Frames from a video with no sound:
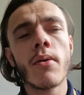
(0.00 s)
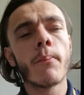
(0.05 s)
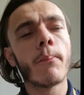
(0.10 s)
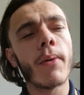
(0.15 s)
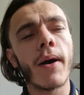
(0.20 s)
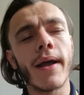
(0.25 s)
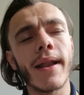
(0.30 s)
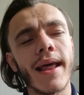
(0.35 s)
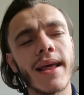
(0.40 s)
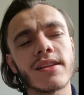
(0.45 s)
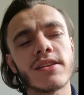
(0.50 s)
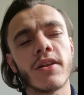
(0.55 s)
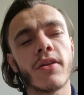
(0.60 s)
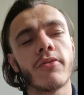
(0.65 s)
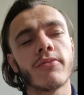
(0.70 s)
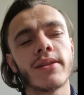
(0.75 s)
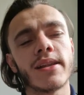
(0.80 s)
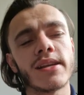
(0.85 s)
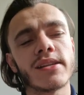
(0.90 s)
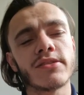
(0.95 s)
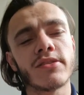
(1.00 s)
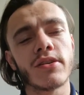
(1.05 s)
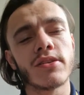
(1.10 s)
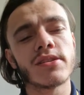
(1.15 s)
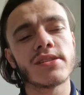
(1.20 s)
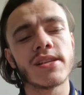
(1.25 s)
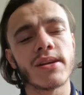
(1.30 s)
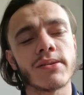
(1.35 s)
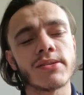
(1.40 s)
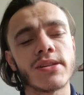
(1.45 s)
By an absolute
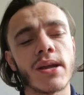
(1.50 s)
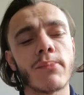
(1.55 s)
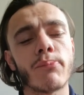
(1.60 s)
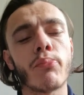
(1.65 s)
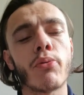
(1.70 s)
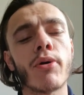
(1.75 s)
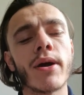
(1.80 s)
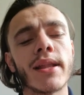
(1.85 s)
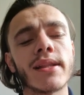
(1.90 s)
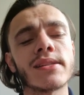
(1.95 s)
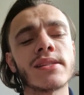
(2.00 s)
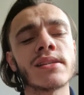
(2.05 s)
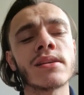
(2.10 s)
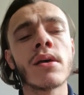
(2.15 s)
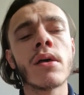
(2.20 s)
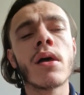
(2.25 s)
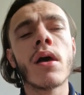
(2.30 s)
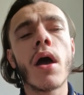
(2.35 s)
distance at some points.